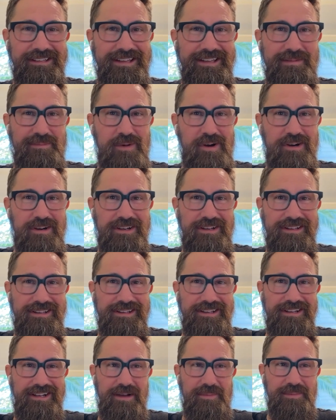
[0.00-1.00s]
and marketing
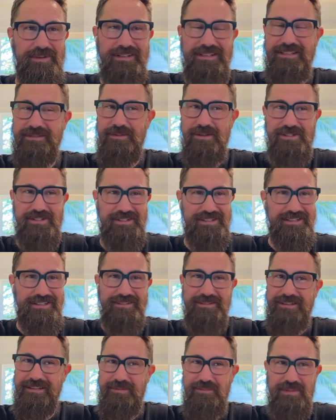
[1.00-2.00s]
a company,
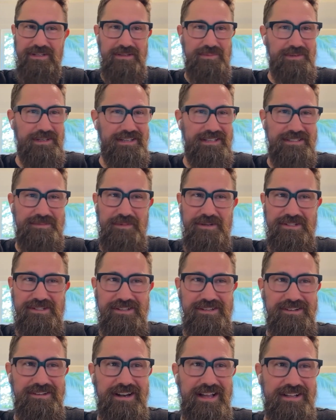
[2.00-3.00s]
especially in B2B, especially
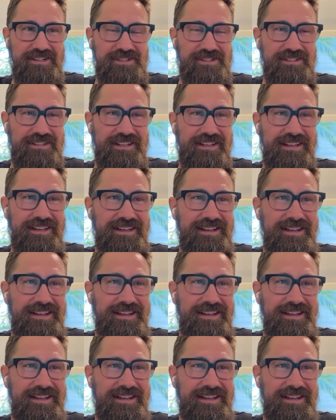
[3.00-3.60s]
internationally.